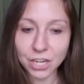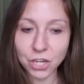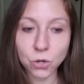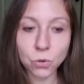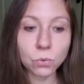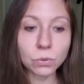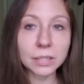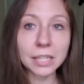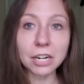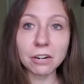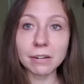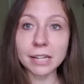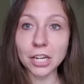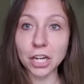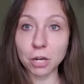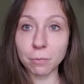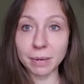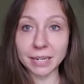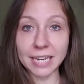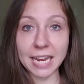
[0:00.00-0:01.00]
You literally
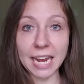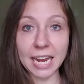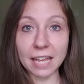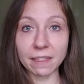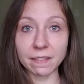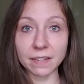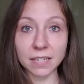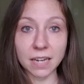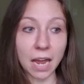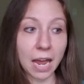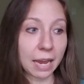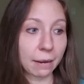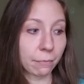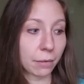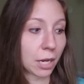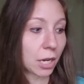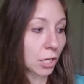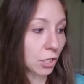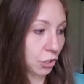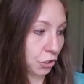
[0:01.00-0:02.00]
could be taking the time
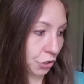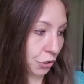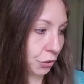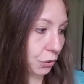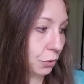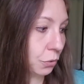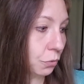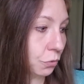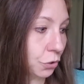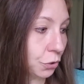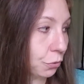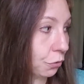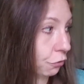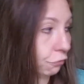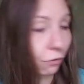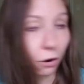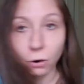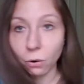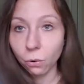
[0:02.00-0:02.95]
to, to throw